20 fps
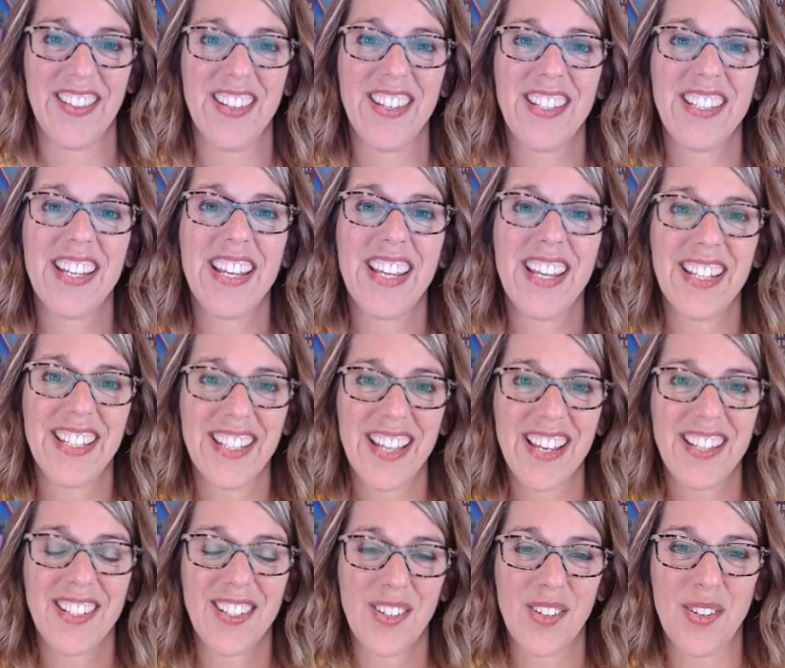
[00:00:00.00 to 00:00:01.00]
This gets
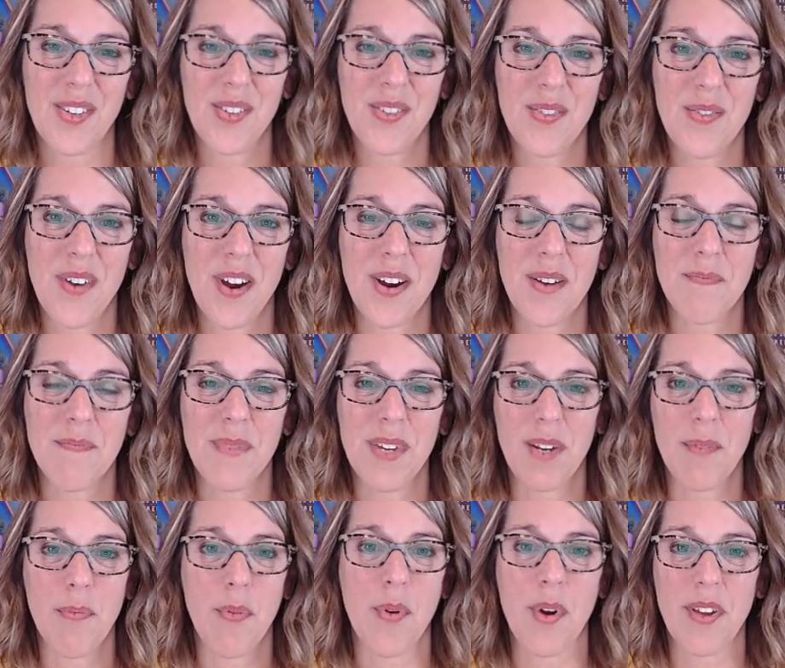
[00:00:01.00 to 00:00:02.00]
us to our
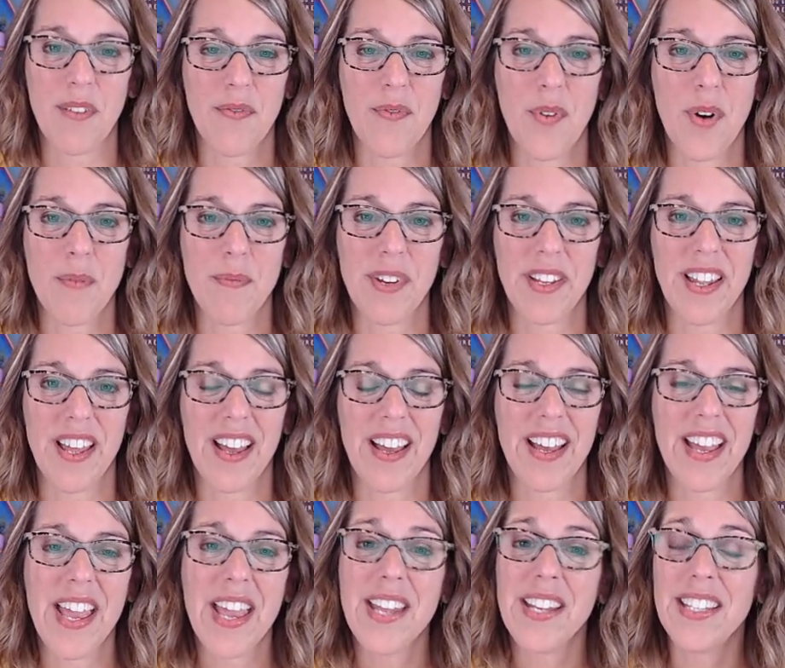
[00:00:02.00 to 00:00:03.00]
midpoint
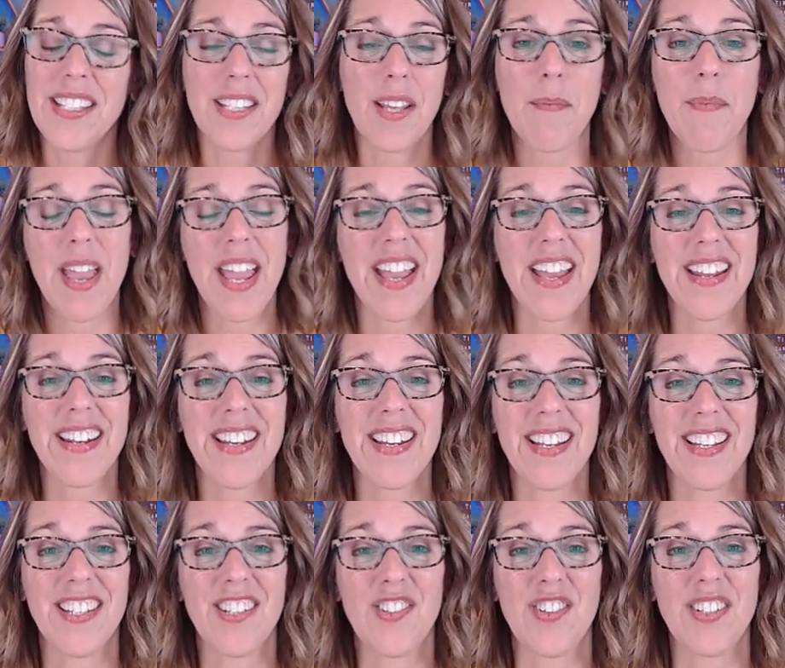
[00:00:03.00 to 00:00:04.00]
formula. N sub n
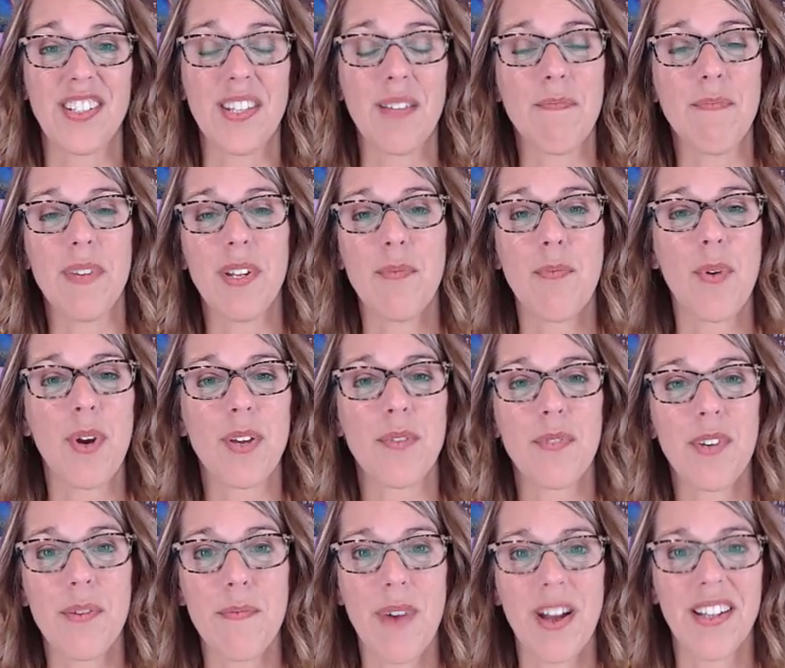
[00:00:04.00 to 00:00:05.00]
is just the midpoint
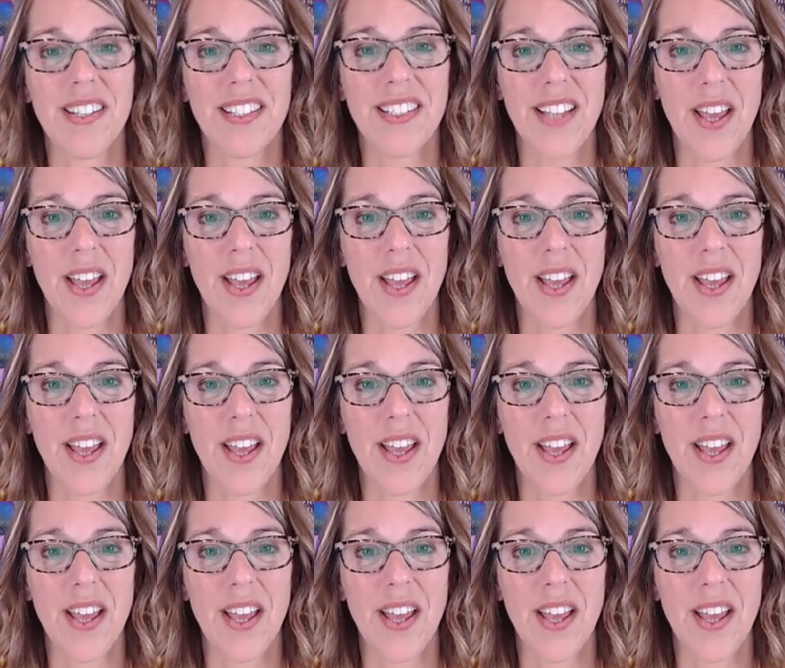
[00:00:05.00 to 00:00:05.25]
Riemann